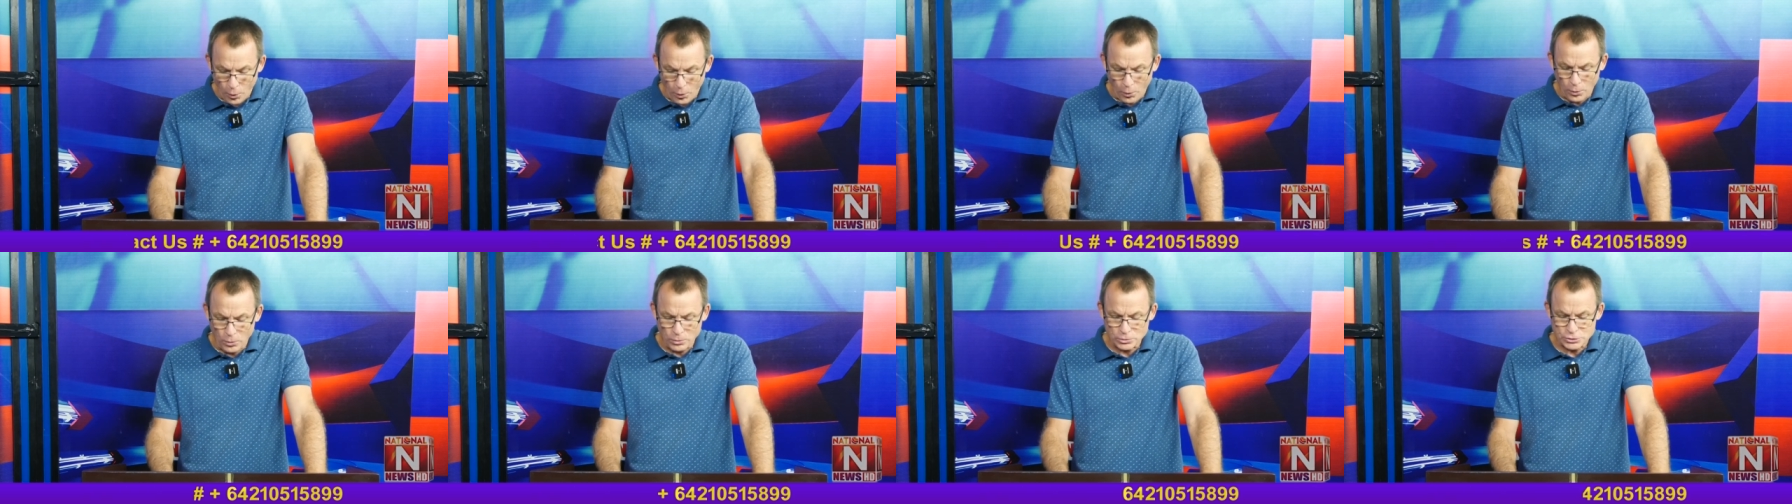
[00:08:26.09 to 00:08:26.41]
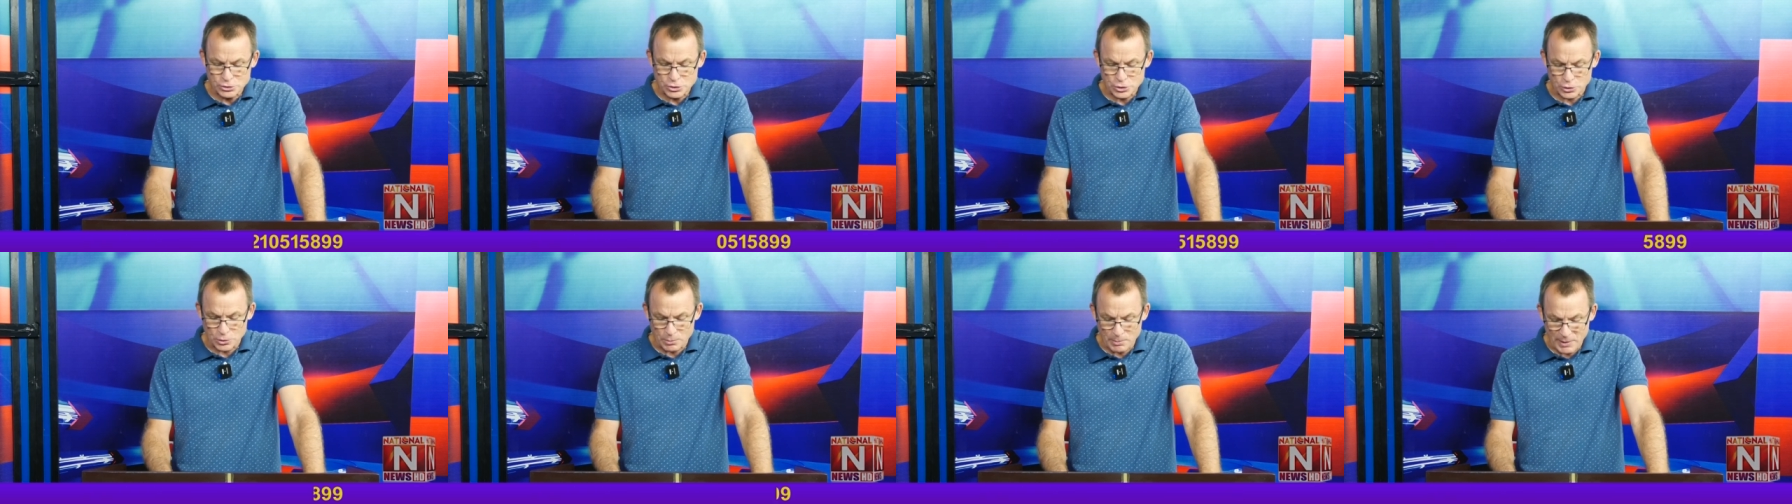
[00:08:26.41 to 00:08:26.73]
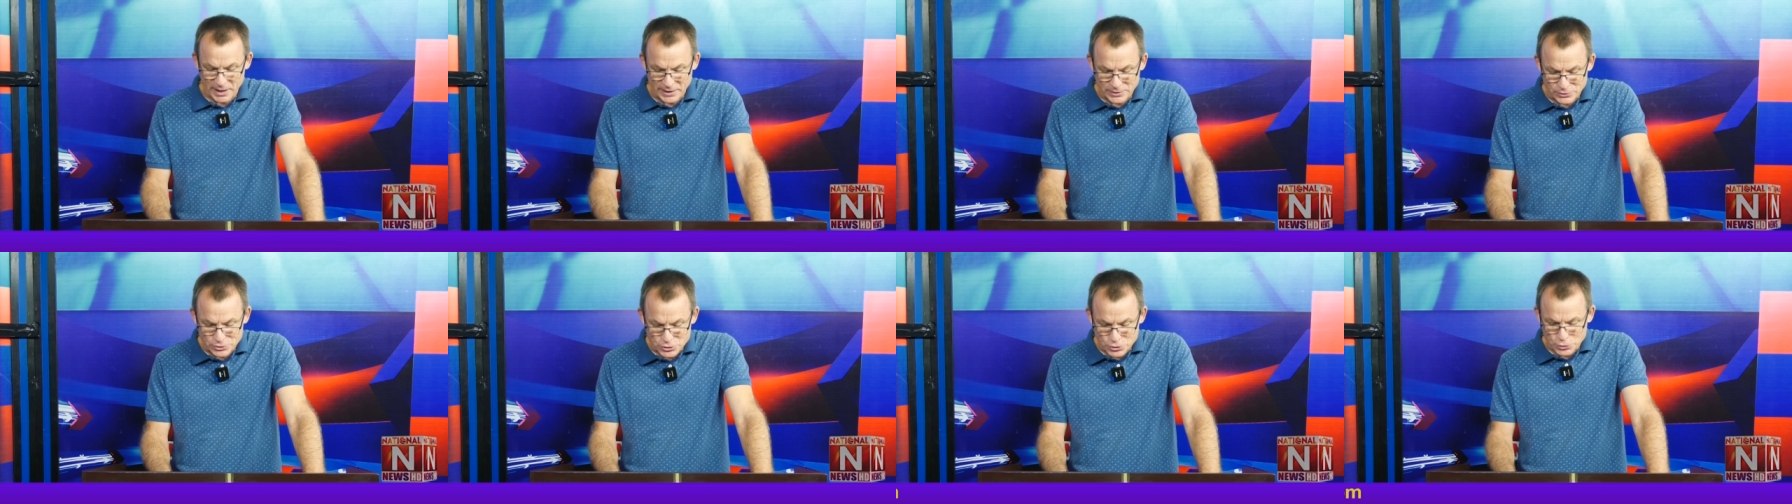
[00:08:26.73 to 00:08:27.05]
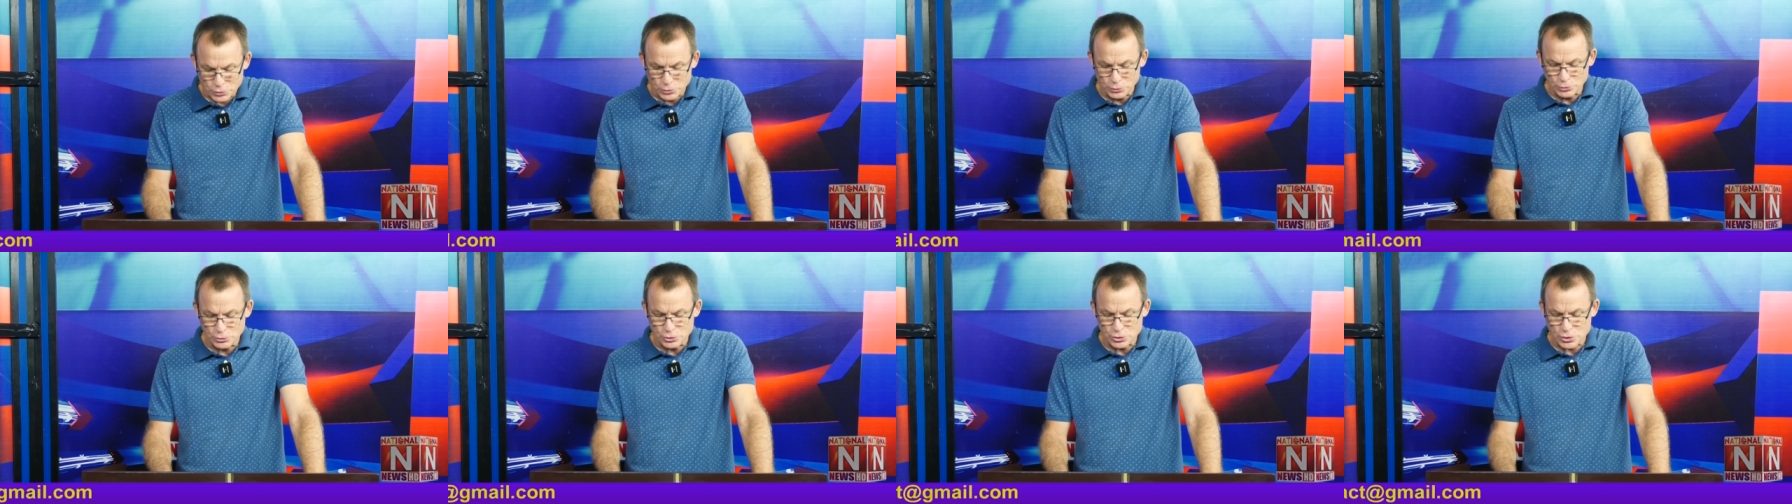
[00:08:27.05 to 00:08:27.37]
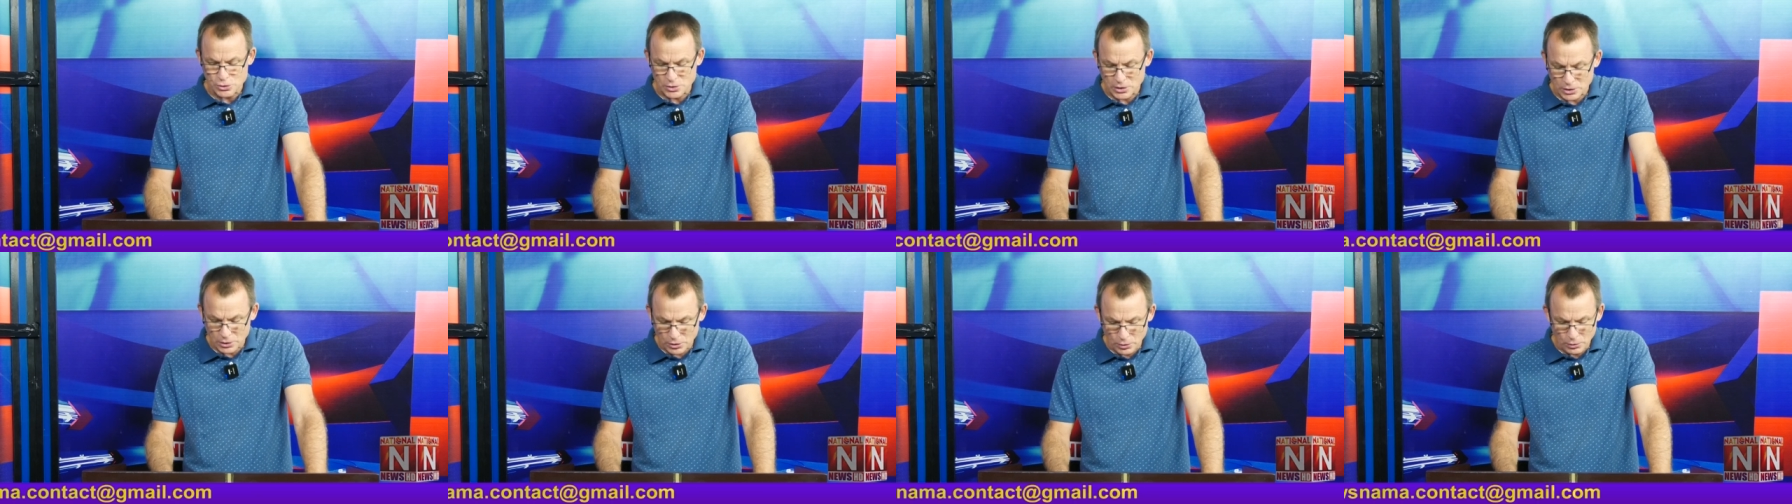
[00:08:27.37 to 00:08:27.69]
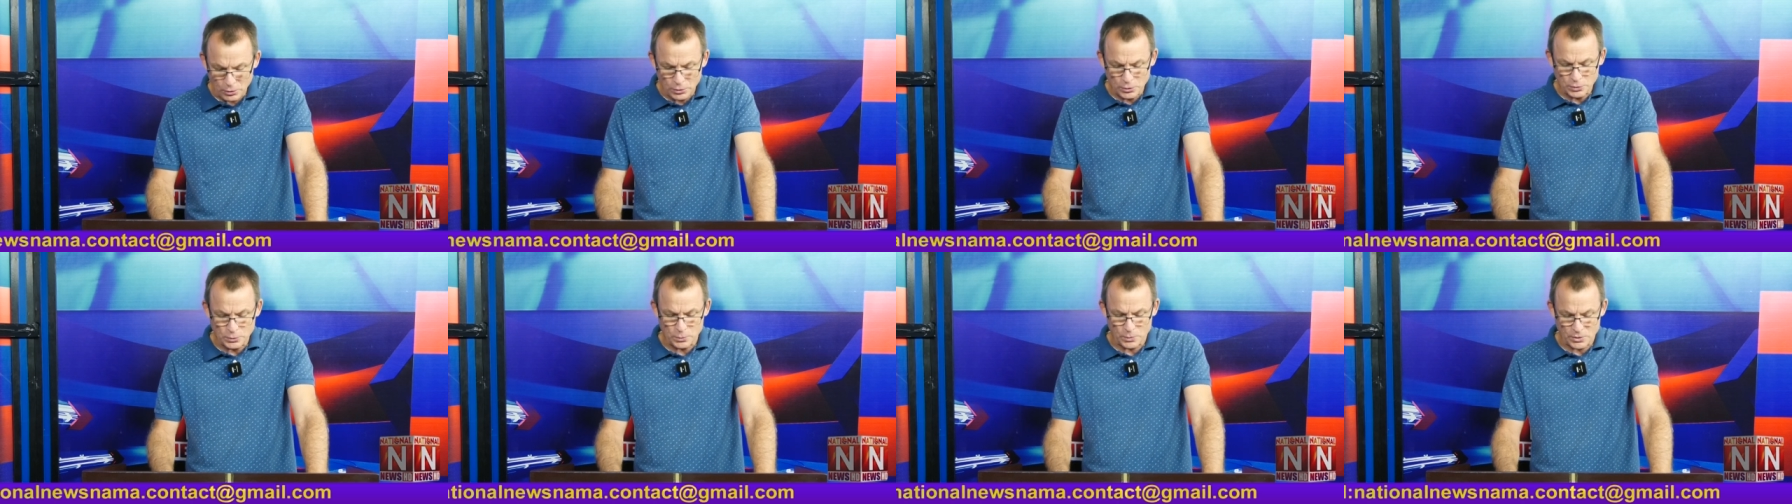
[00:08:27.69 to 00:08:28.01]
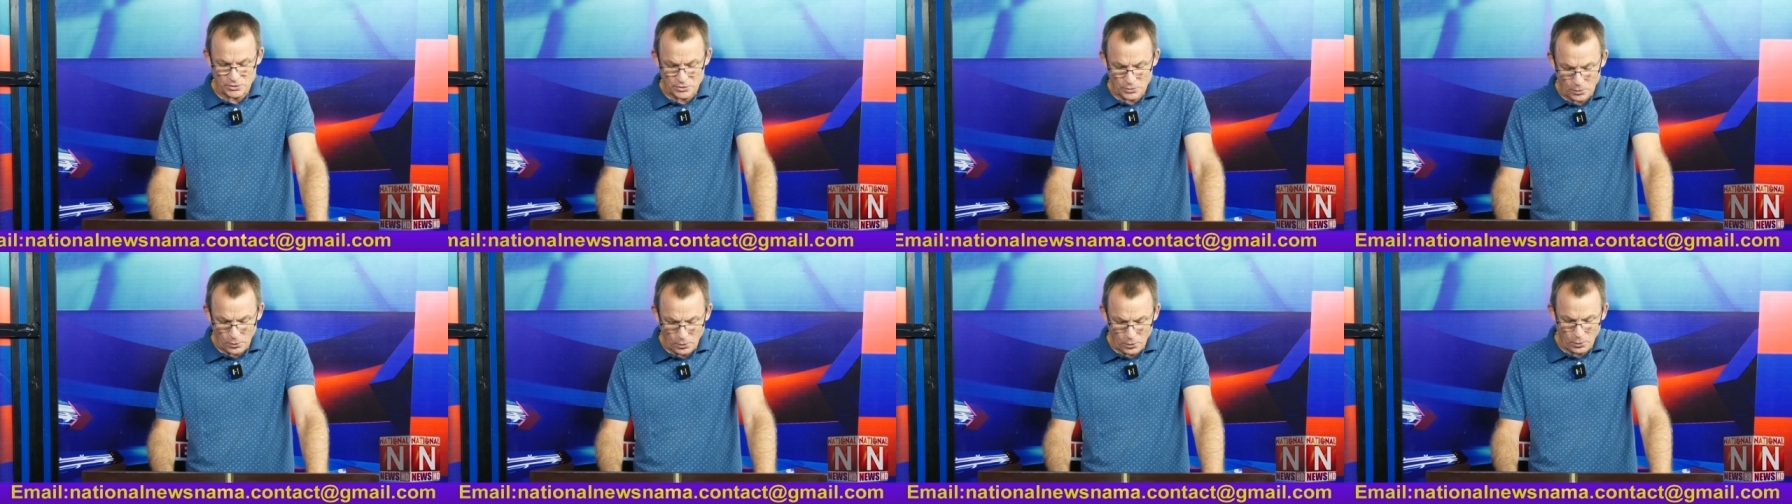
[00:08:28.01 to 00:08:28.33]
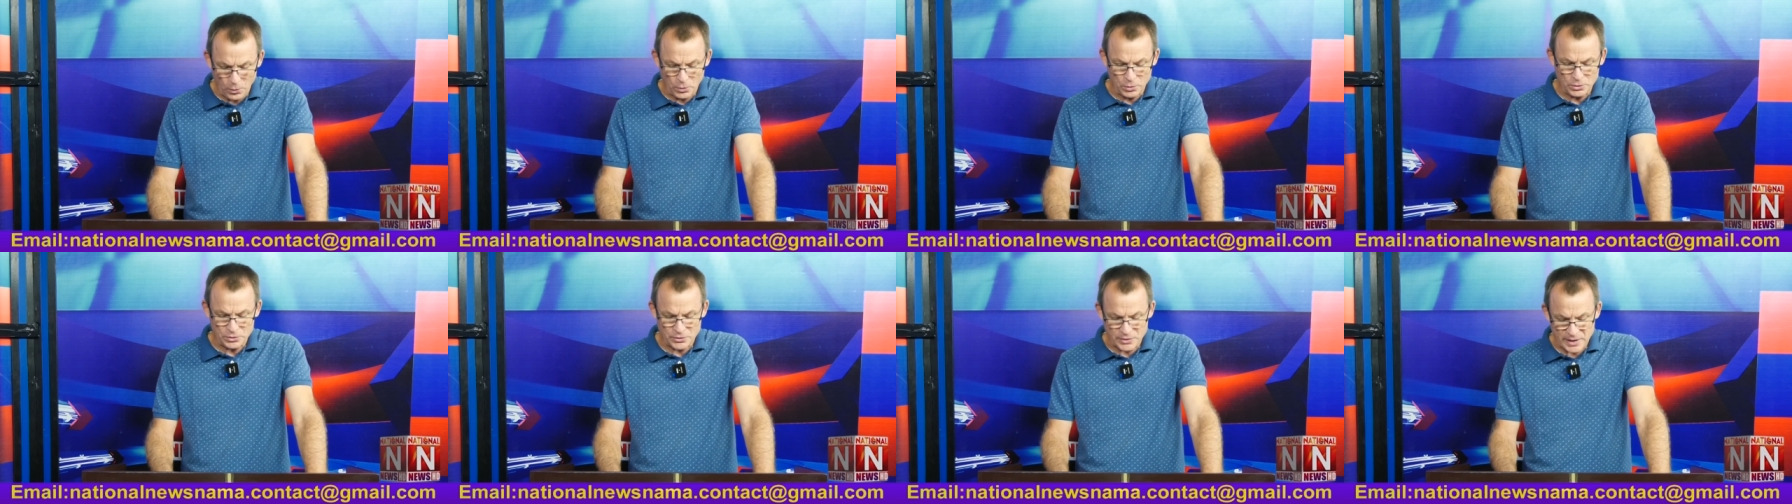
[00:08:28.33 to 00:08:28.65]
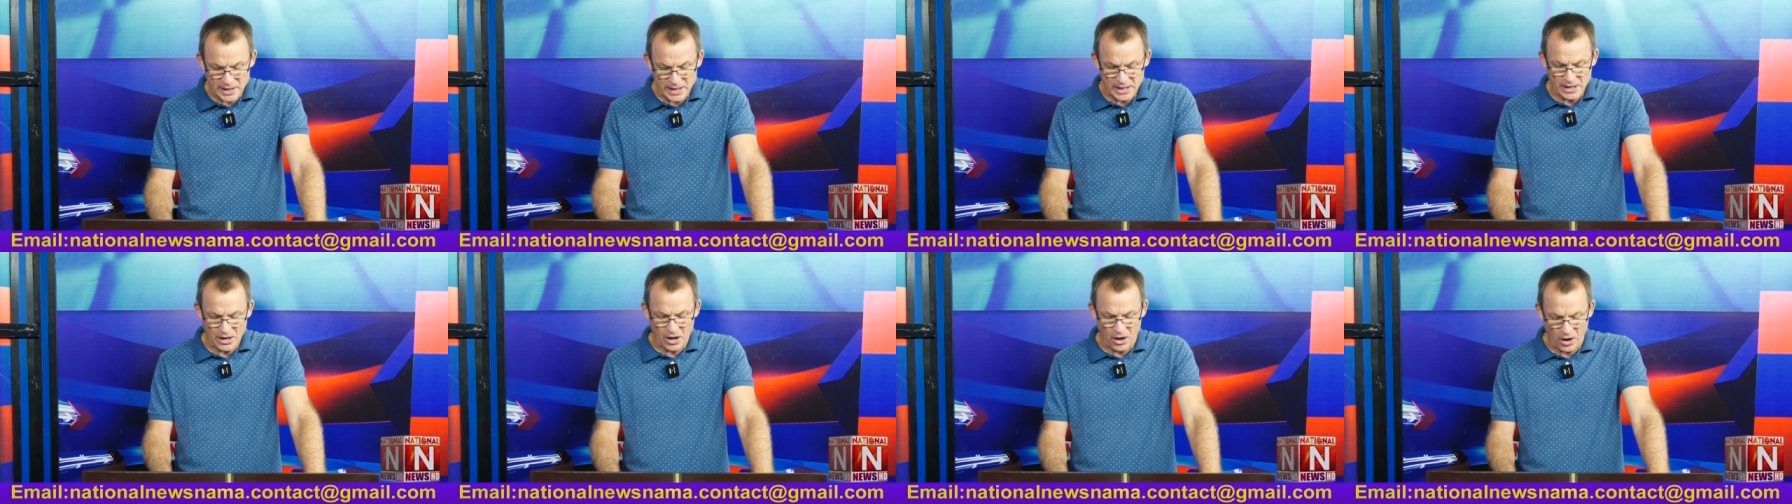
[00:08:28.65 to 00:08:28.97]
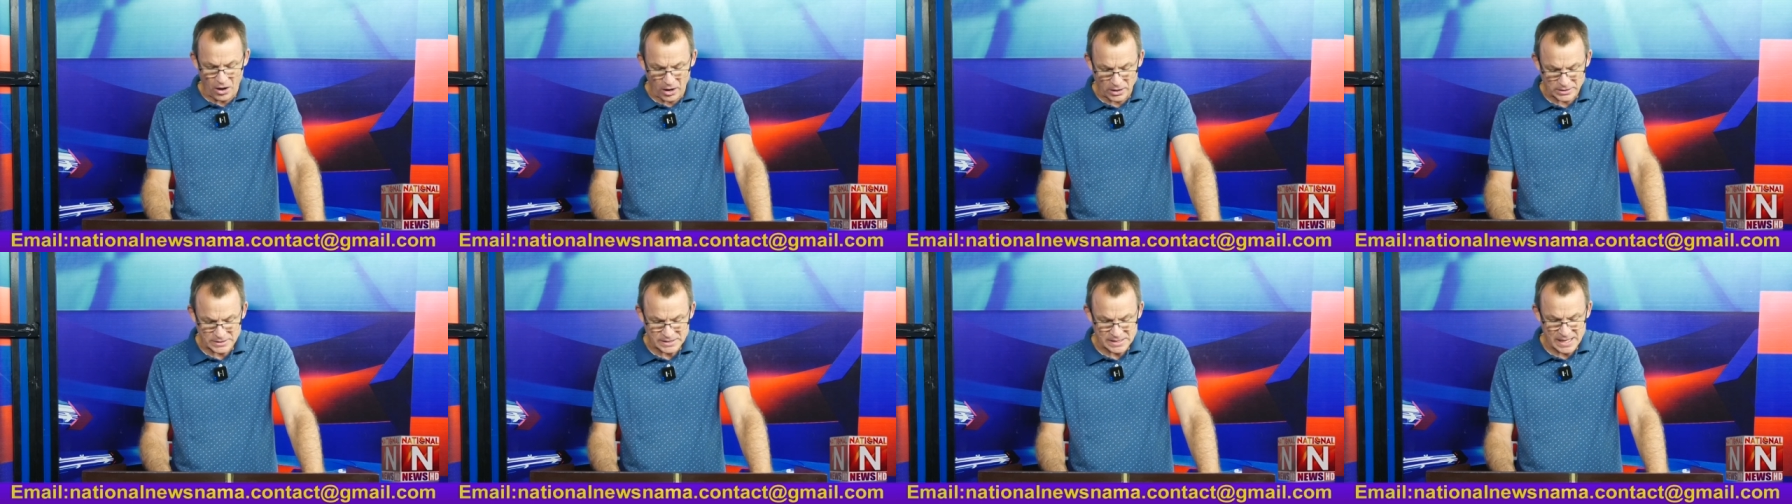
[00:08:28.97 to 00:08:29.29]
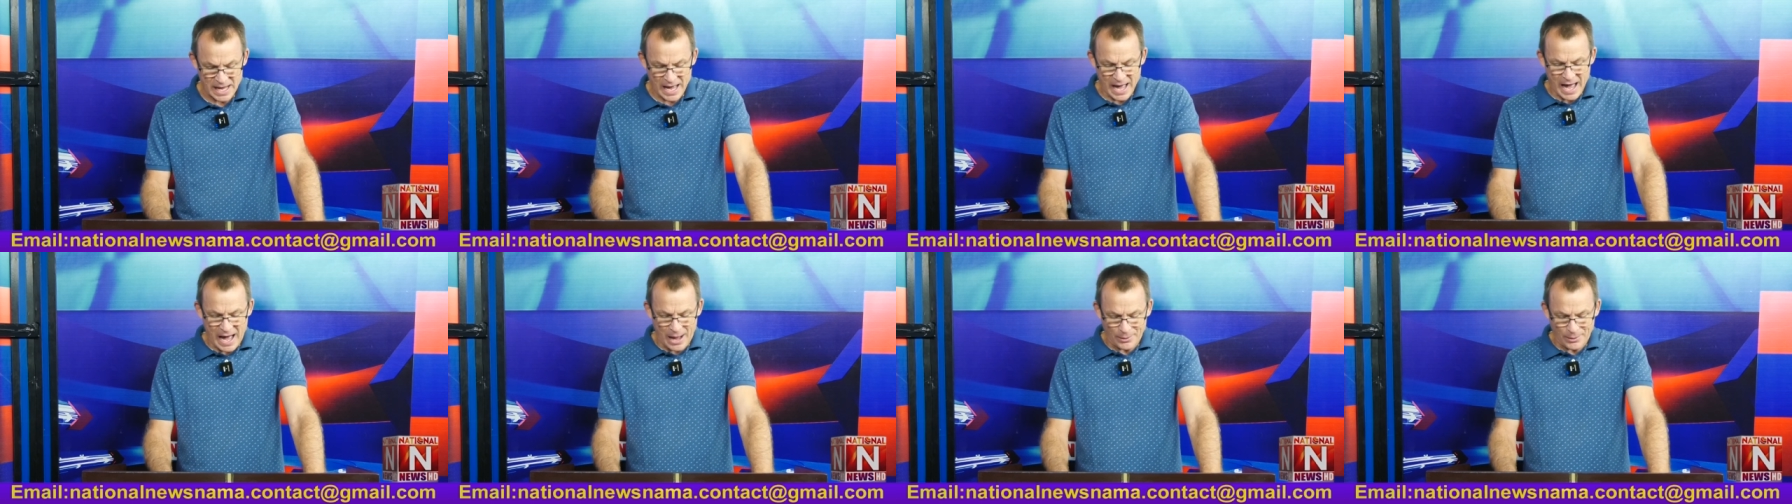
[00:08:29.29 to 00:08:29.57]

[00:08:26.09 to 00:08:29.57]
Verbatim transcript: all to remain true to the Lord with all their hearts.